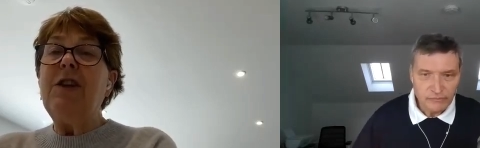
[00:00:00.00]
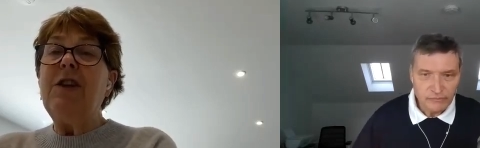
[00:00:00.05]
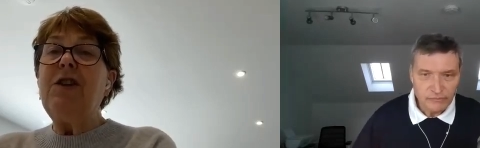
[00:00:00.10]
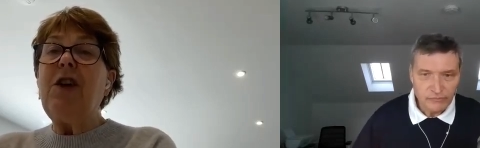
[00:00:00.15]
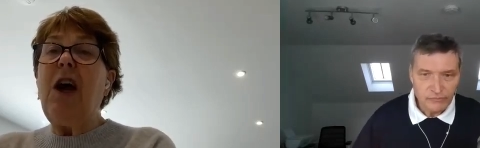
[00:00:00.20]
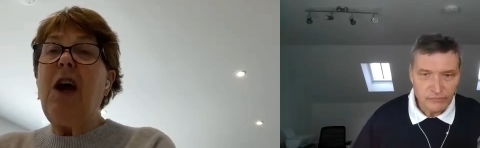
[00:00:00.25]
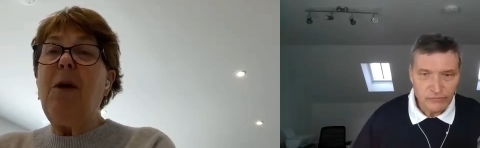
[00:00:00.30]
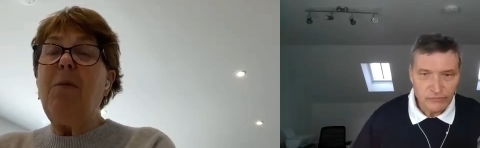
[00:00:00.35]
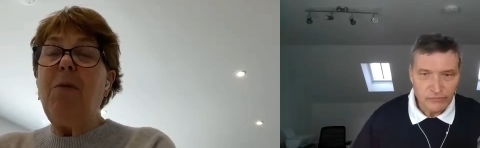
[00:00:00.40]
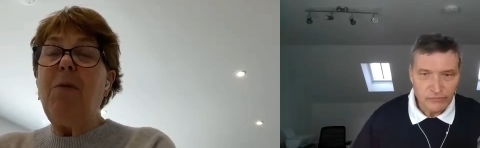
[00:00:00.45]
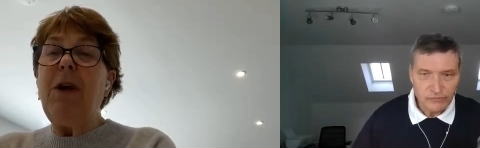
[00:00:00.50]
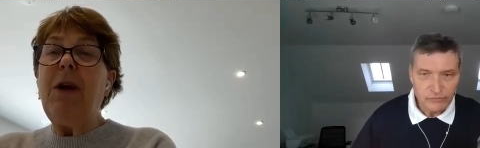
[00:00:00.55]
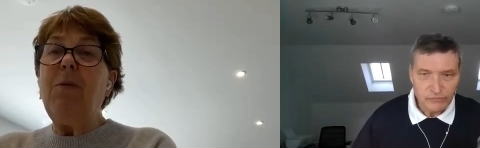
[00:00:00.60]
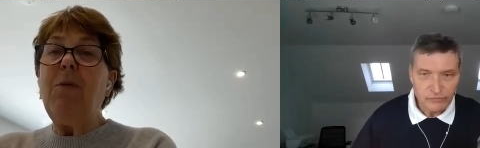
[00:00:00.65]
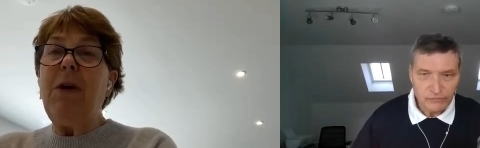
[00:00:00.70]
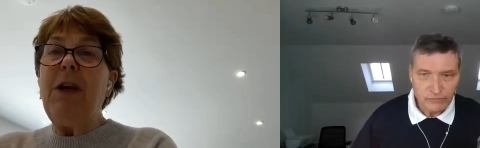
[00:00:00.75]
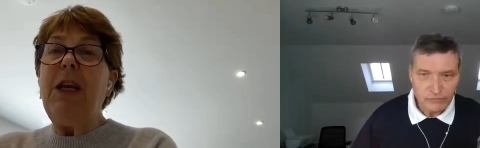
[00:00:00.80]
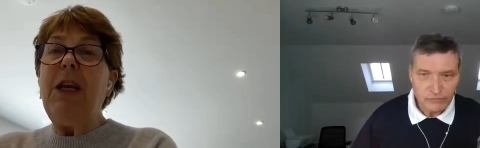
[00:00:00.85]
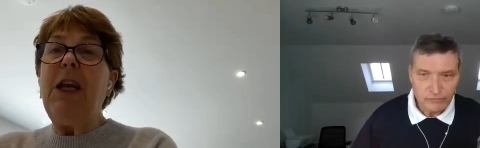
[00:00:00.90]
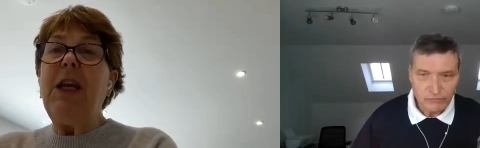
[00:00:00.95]
Speaker 1: time we
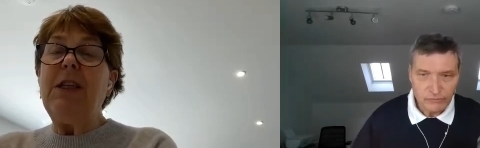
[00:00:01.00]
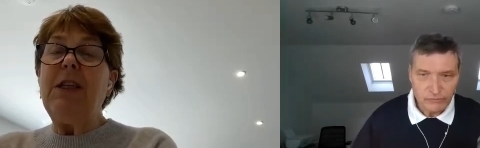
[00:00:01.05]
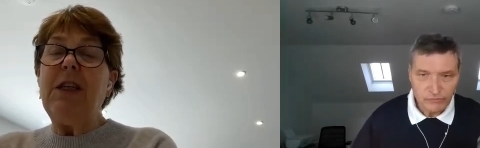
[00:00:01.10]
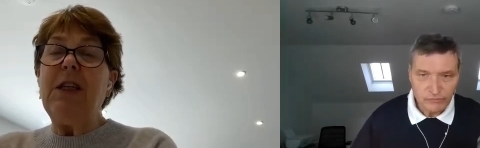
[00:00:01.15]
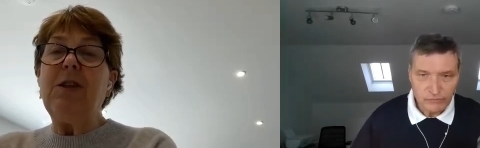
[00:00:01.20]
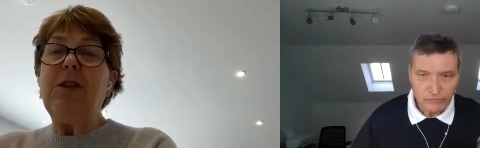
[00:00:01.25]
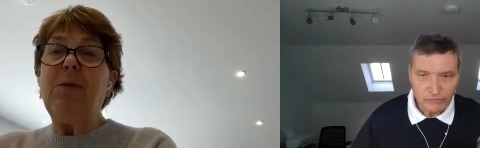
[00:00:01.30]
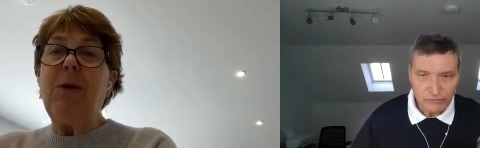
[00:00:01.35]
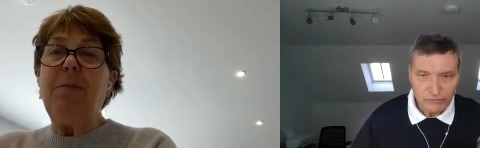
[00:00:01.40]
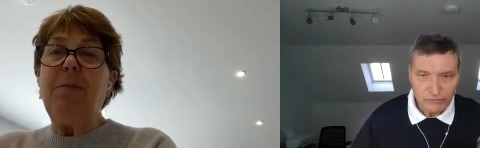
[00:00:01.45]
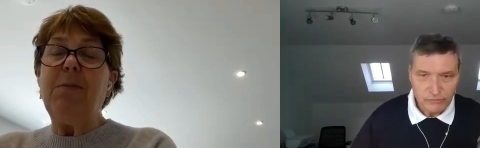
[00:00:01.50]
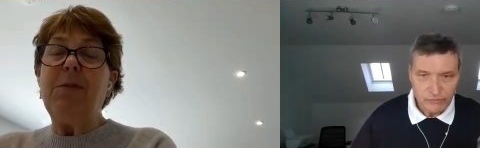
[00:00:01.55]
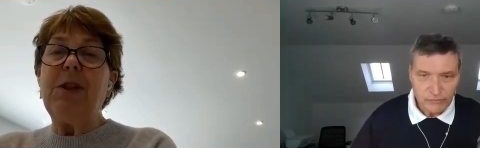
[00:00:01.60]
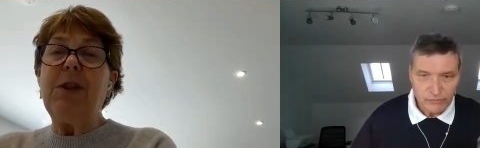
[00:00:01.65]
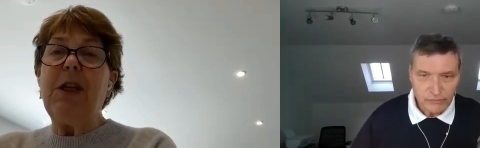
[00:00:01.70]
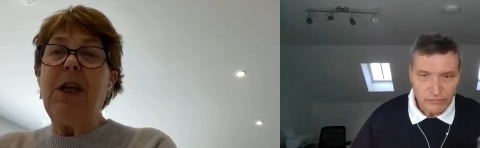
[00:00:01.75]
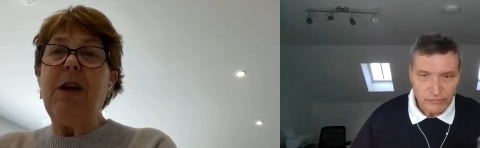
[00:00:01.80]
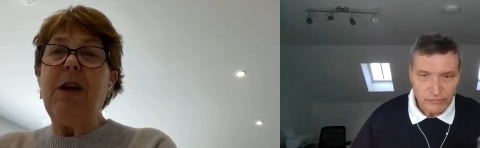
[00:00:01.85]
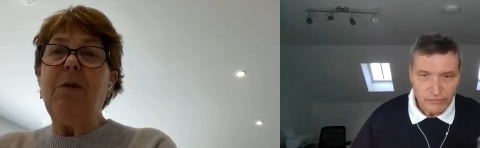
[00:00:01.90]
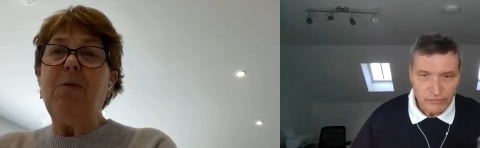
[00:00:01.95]
we needed to
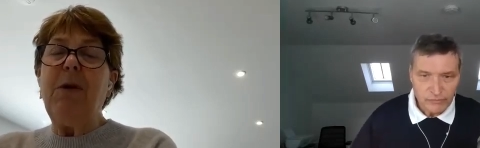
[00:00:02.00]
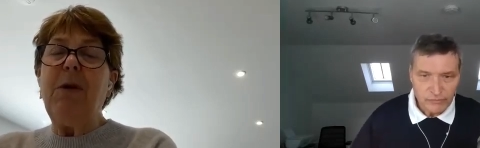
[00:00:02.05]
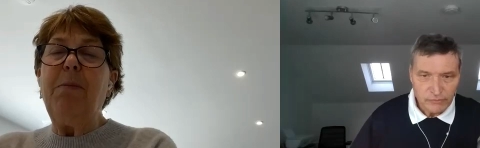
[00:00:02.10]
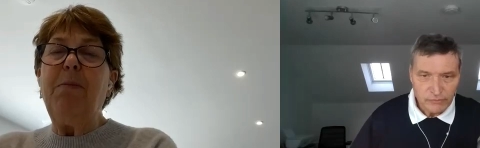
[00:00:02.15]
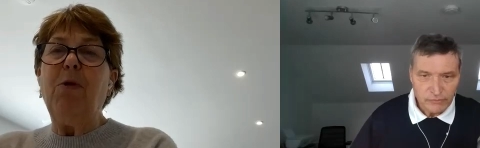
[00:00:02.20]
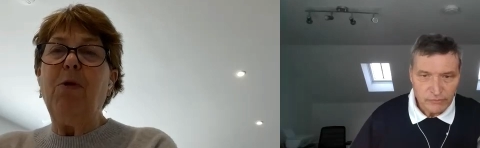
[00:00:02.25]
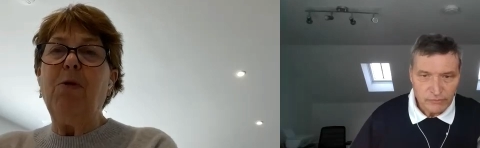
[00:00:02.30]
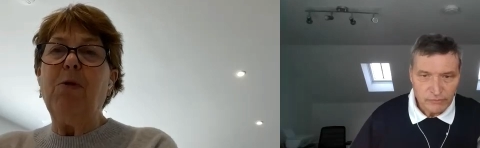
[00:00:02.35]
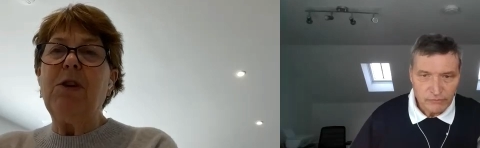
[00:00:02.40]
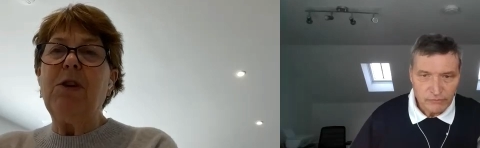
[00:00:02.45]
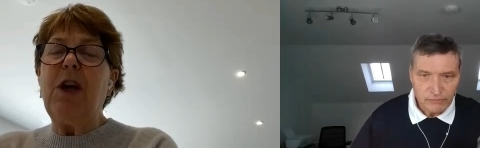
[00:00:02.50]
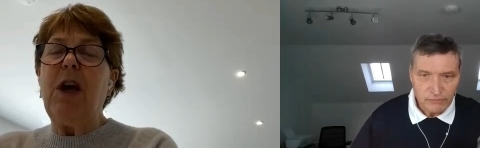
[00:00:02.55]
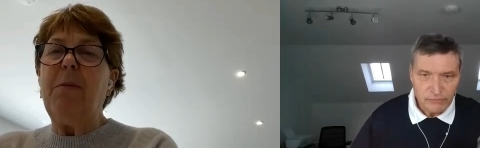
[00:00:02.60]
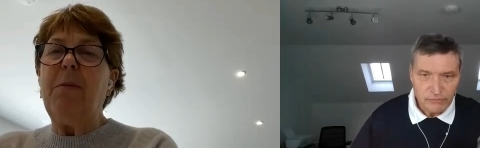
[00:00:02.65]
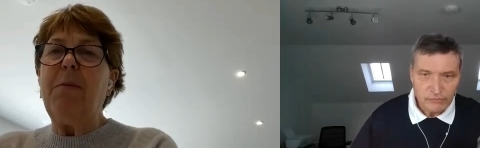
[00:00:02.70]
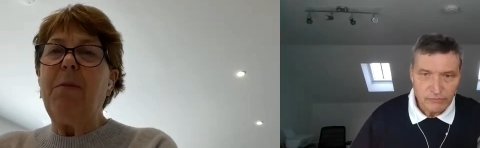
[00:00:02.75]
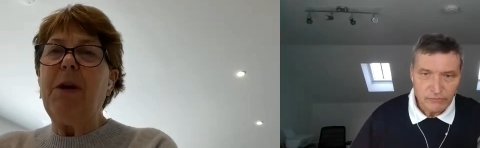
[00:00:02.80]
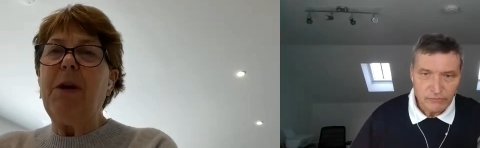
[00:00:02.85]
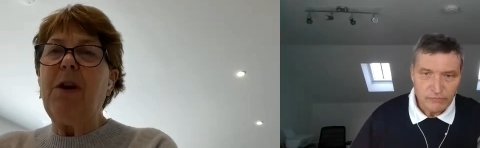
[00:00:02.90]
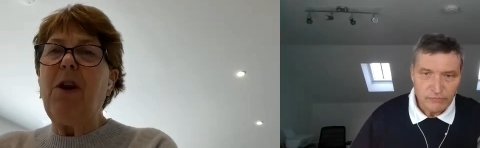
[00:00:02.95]
empty it. We pulled
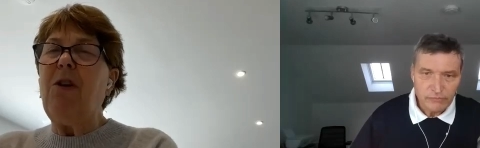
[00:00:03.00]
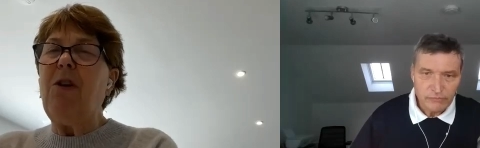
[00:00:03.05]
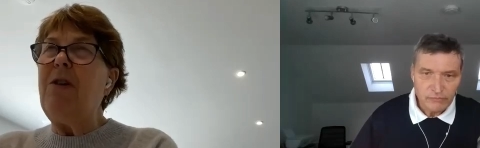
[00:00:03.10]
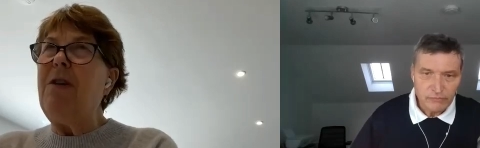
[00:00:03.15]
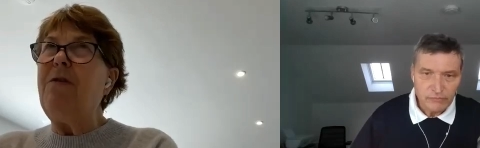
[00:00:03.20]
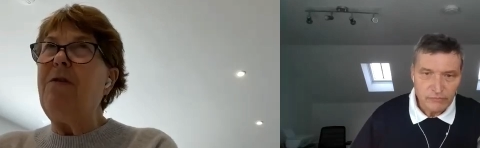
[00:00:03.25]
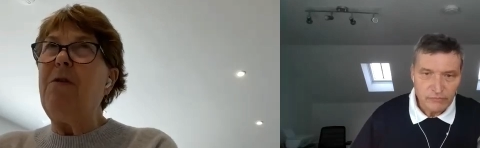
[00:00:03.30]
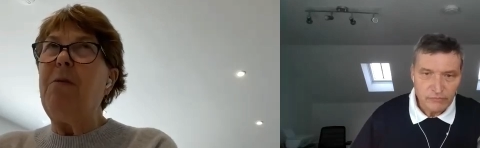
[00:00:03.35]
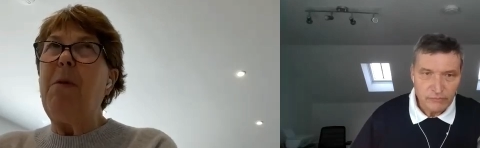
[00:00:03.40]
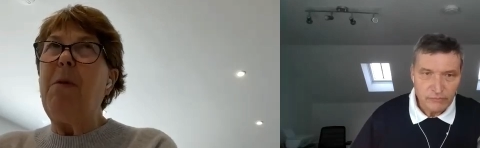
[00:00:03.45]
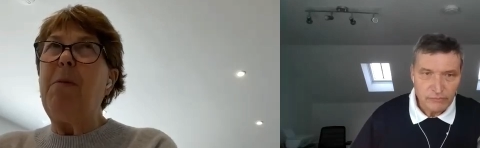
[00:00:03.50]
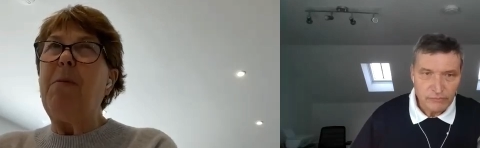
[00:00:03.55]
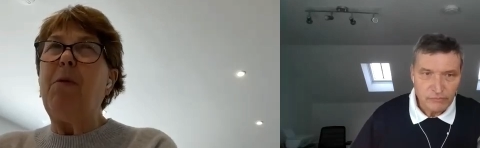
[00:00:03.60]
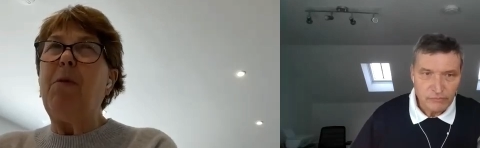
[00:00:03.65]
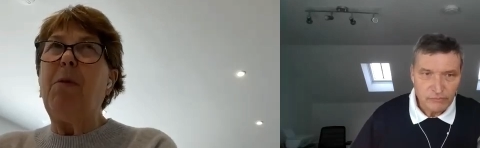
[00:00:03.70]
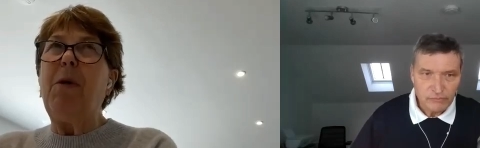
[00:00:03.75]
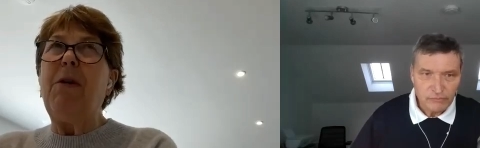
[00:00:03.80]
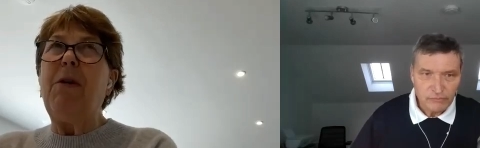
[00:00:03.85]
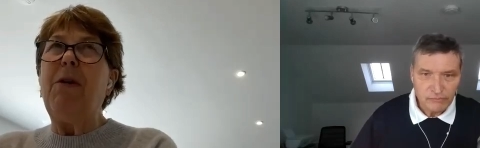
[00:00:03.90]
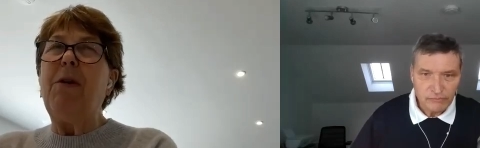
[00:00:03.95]
up. I can't even remember
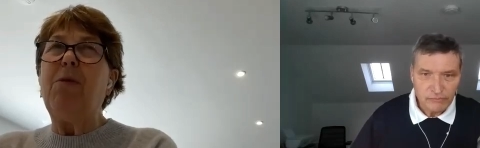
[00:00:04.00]
where